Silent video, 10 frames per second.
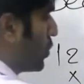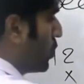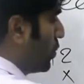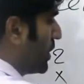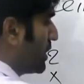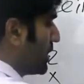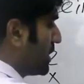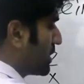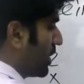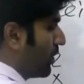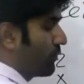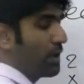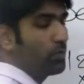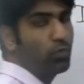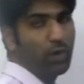two digits
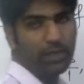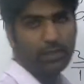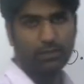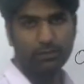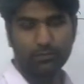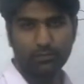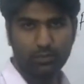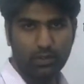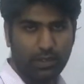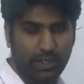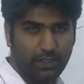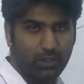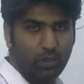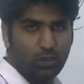after point. Right?